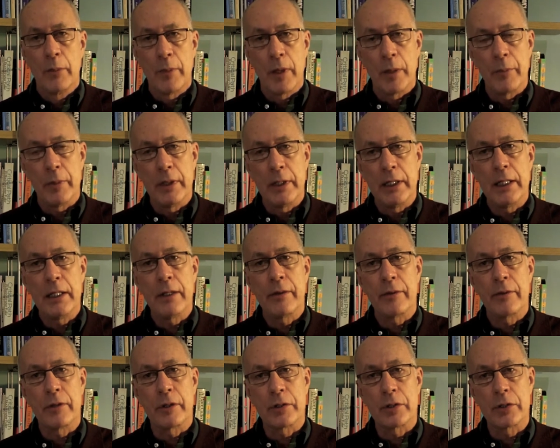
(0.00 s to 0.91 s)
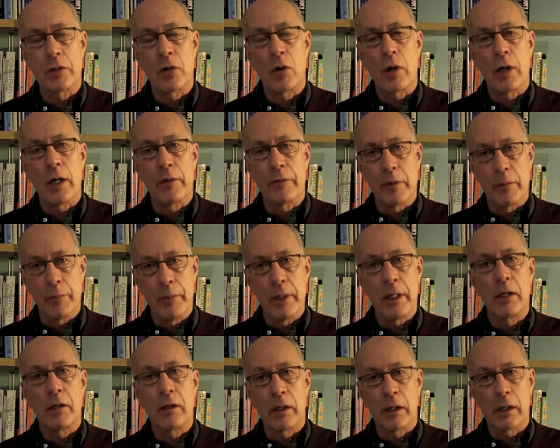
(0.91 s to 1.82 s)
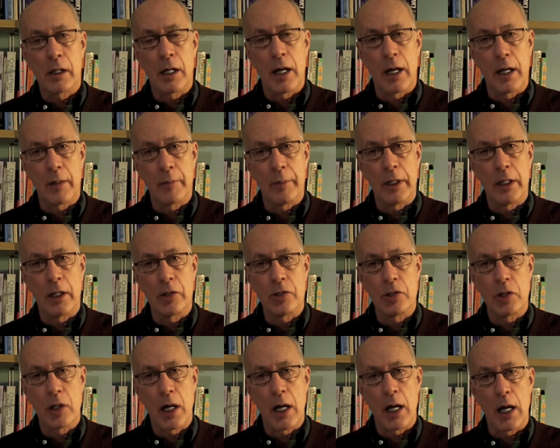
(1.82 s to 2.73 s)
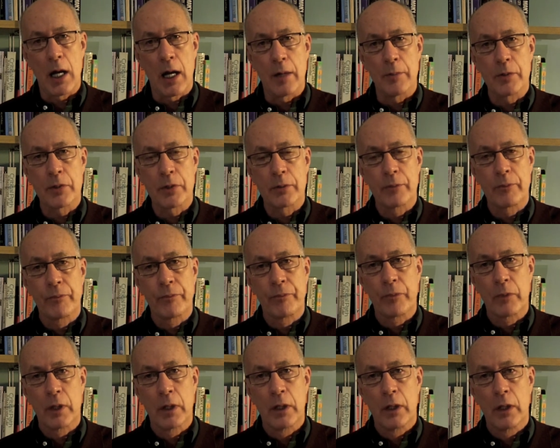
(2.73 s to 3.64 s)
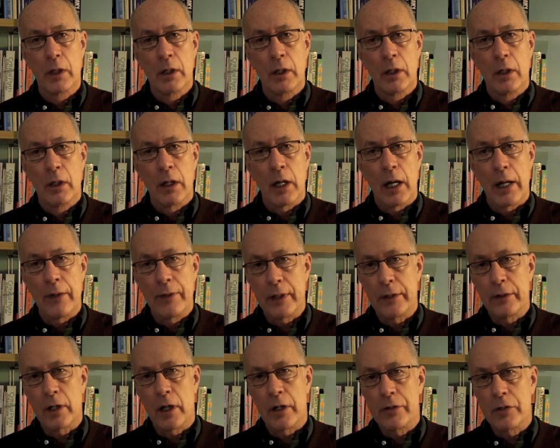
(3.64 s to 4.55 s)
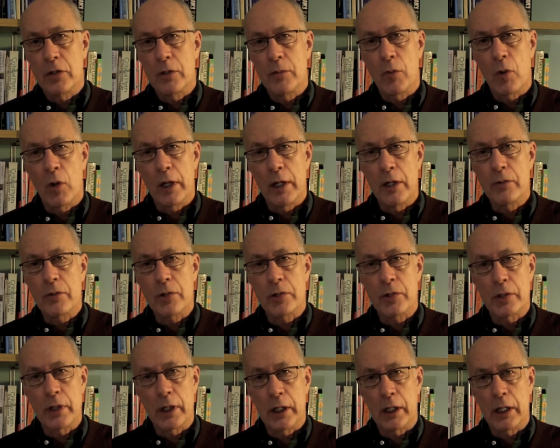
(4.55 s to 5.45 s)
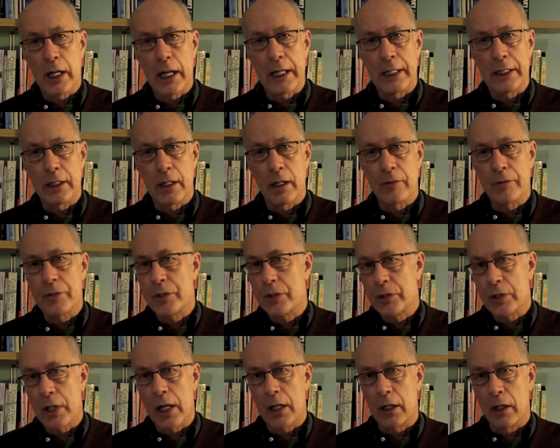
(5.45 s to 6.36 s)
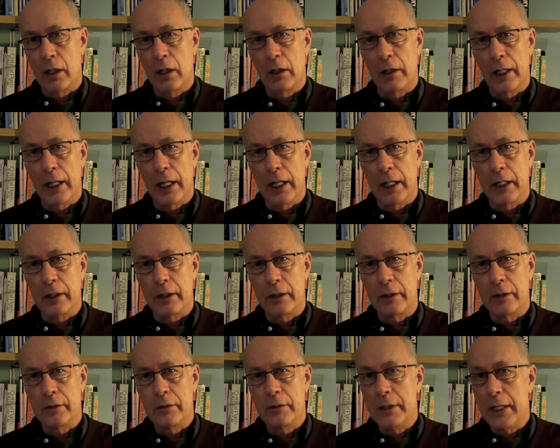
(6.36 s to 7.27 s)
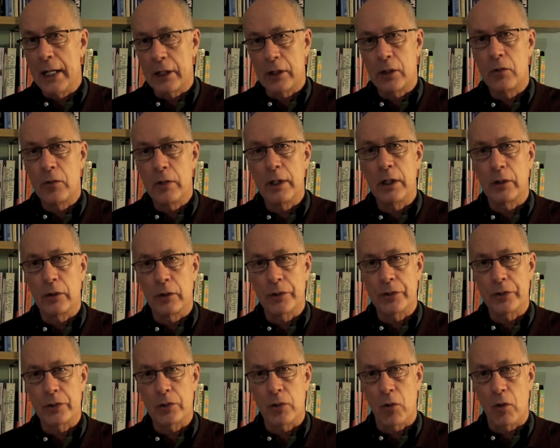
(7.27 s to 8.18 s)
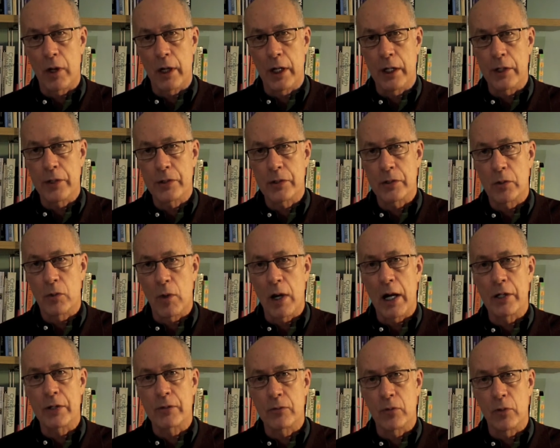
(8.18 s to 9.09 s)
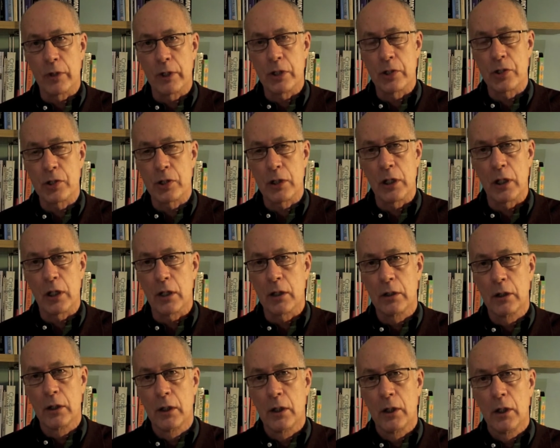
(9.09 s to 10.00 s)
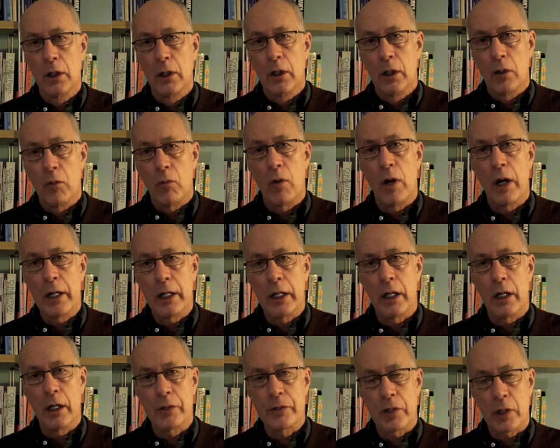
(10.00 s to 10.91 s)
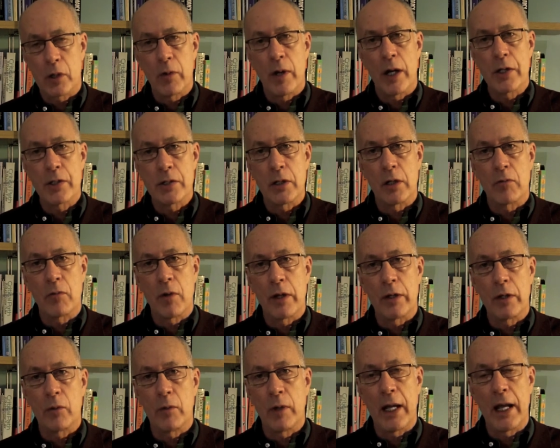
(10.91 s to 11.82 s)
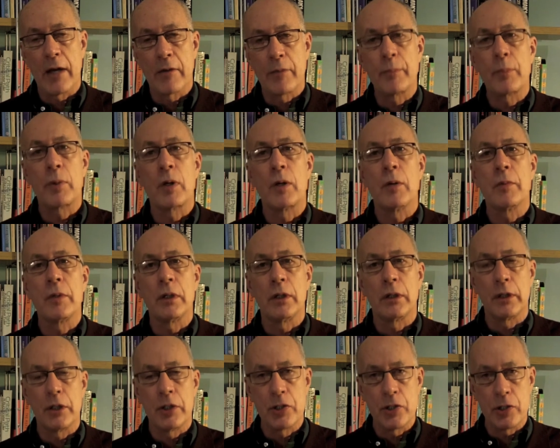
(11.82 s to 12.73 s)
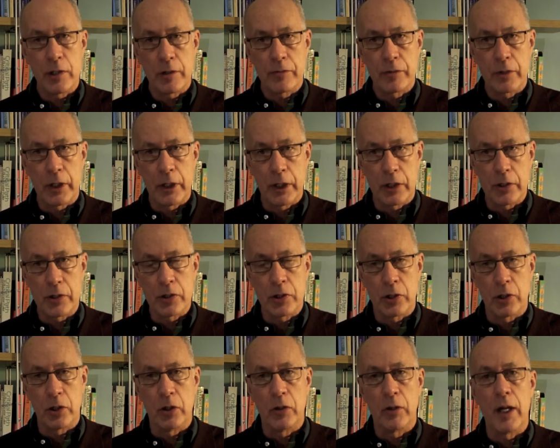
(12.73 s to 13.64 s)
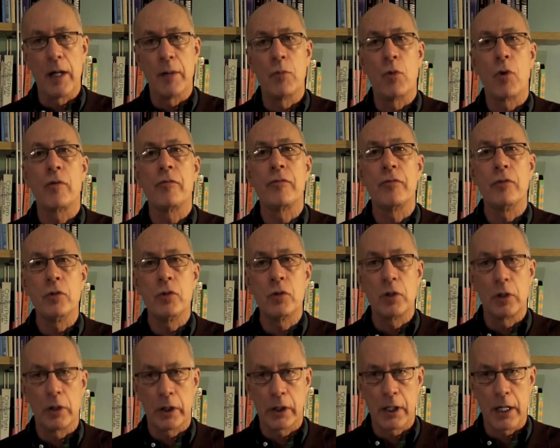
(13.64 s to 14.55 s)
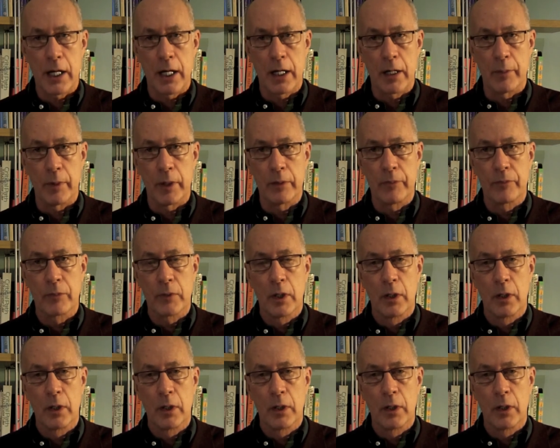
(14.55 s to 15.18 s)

But beneath the story of the bigger economy and jobs, I think there are two more interesting, kind of subtle and yet critical stories to watch for this year. One is the question of whether we have permanently shifted into a more frugal economy.